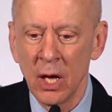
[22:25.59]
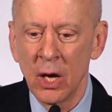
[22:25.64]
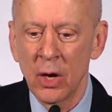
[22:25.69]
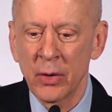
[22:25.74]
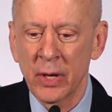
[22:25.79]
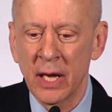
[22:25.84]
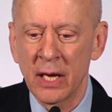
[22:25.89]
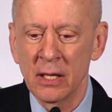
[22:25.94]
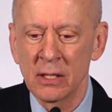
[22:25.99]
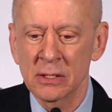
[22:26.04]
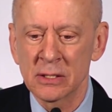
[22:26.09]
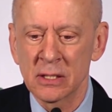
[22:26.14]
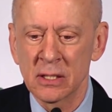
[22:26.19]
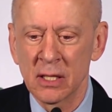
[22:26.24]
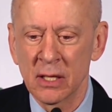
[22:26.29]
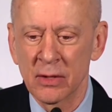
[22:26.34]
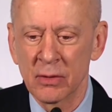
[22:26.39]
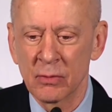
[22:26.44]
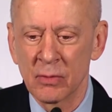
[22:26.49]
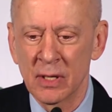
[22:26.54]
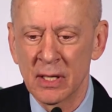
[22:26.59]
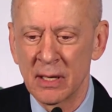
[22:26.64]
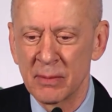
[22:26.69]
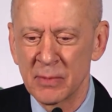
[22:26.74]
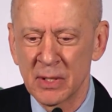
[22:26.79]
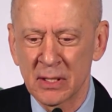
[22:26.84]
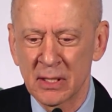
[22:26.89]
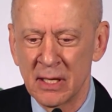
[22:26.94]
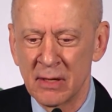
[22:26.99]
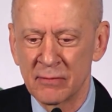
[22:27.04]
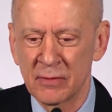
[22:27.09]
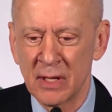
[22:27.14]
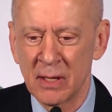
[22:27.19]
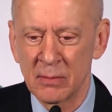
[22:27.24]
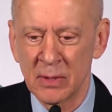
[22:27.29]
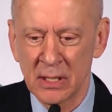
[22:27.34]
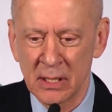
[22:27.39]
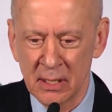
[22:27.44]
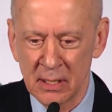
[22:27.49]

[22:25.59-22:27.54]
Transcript: Okay, here's another one. I'm not going to have time to